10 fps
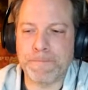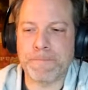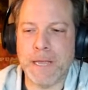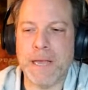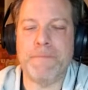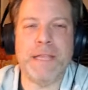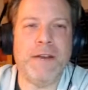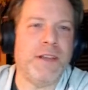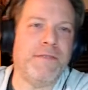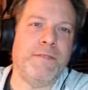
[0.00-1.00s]
yeah. And they
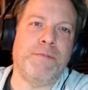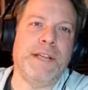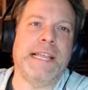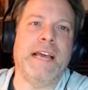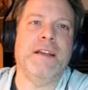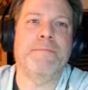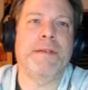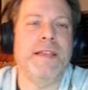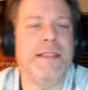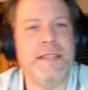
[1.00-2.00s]
don't even bring that up
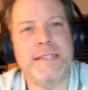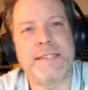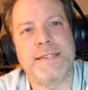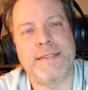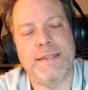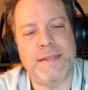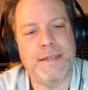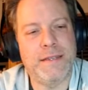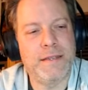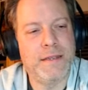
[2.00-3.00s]
in this.
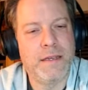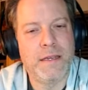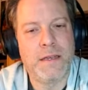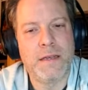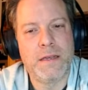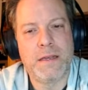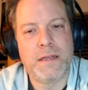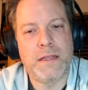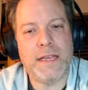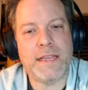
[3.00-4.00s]

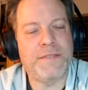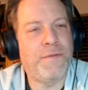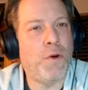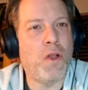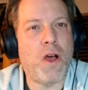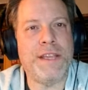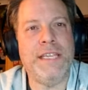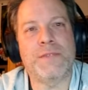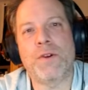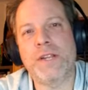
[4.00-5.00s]
Like it's full on.
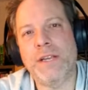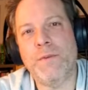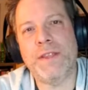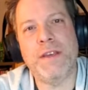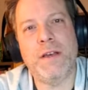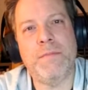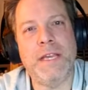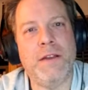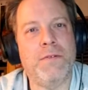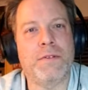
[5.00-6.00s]
He's working with them.
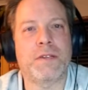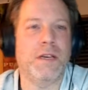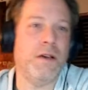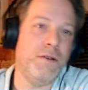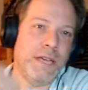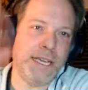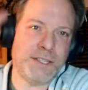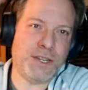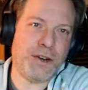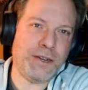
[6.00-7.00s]
They don't. Oh, hey,
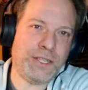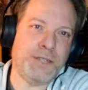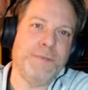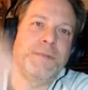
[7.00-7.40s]
Surge.